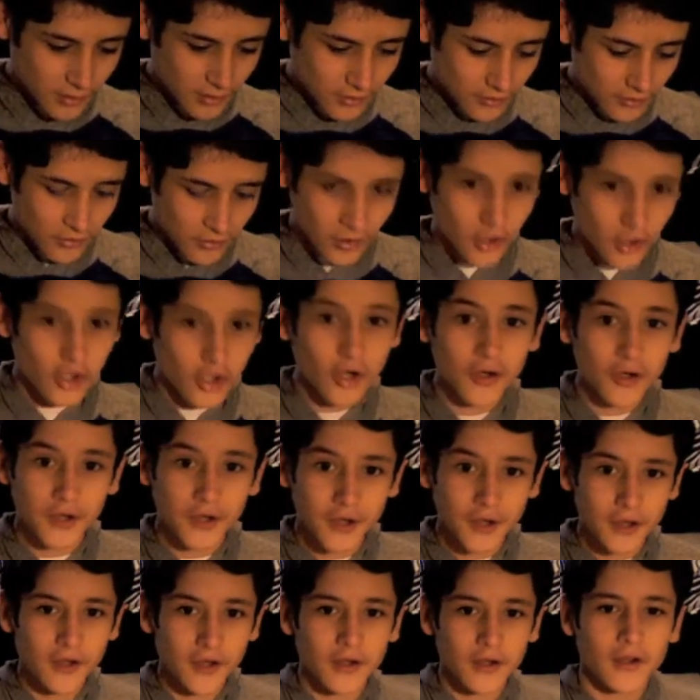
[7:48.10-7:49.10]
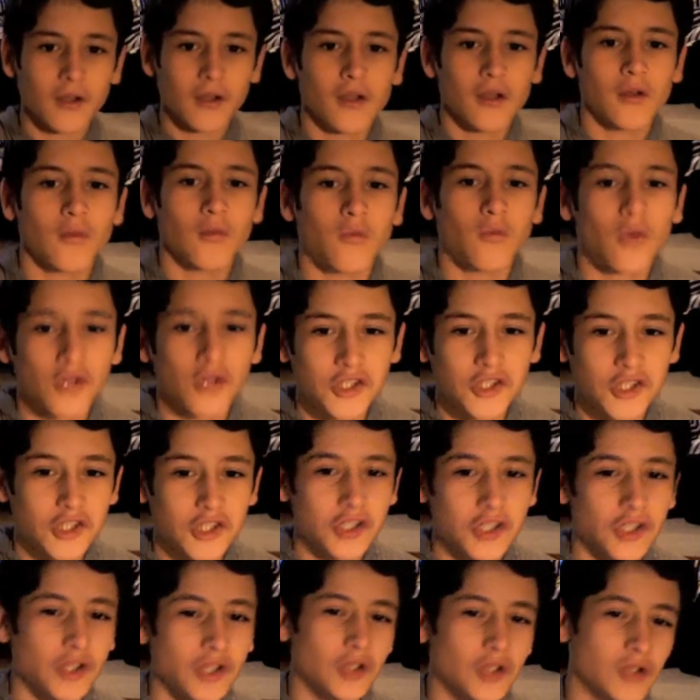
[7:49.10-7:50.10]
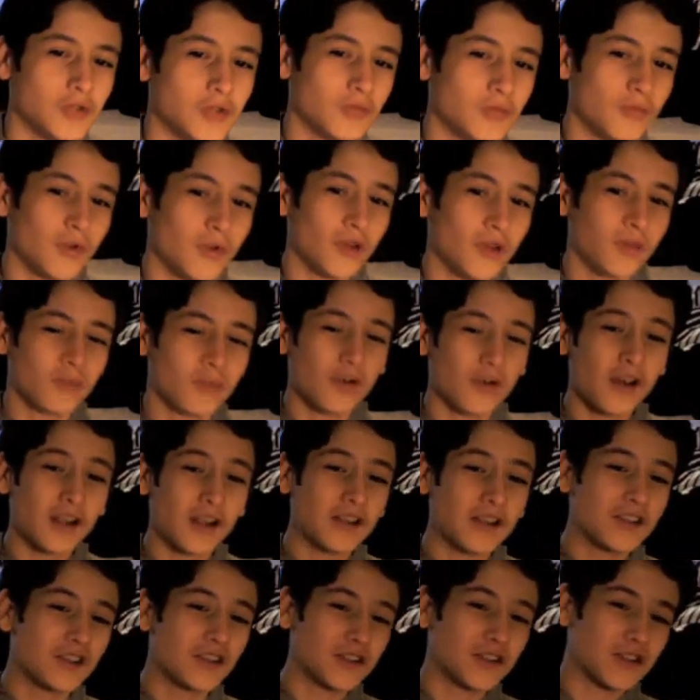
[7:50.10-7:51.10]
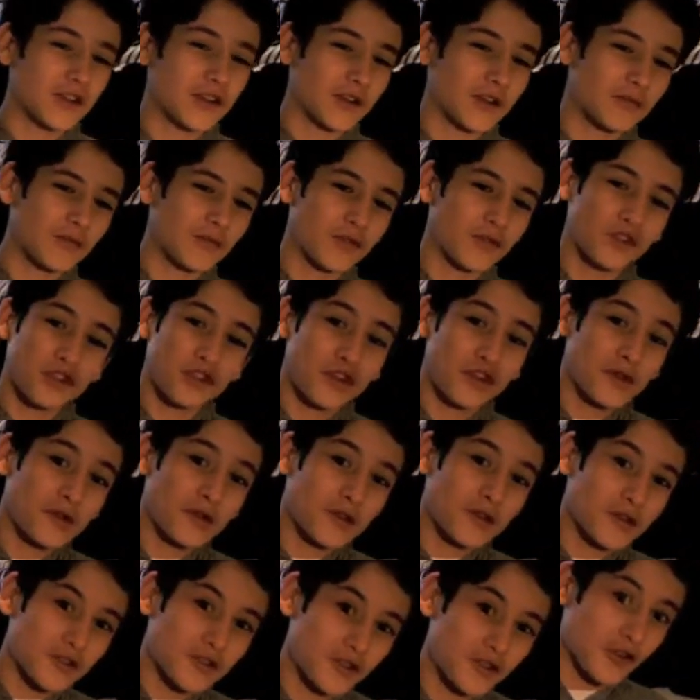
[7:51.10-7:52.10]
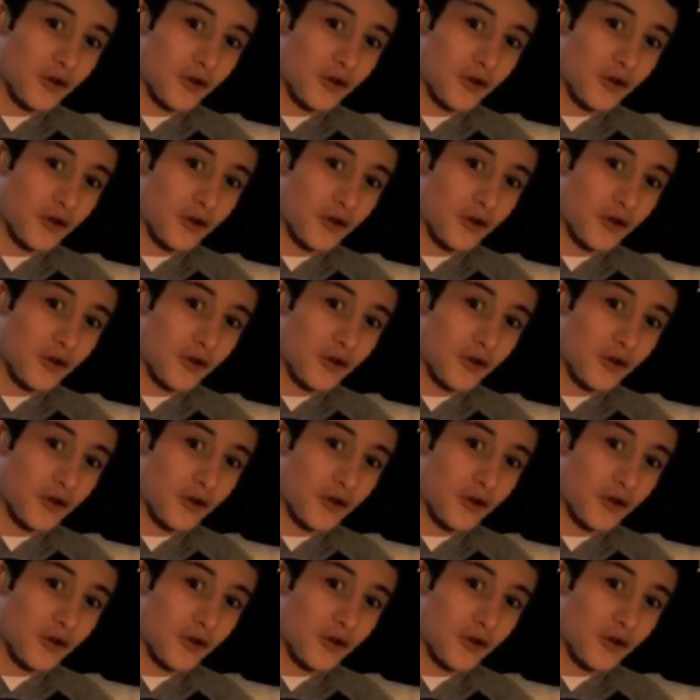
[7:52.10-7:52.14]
the Hood, which is really pretty interesting and mysterious, the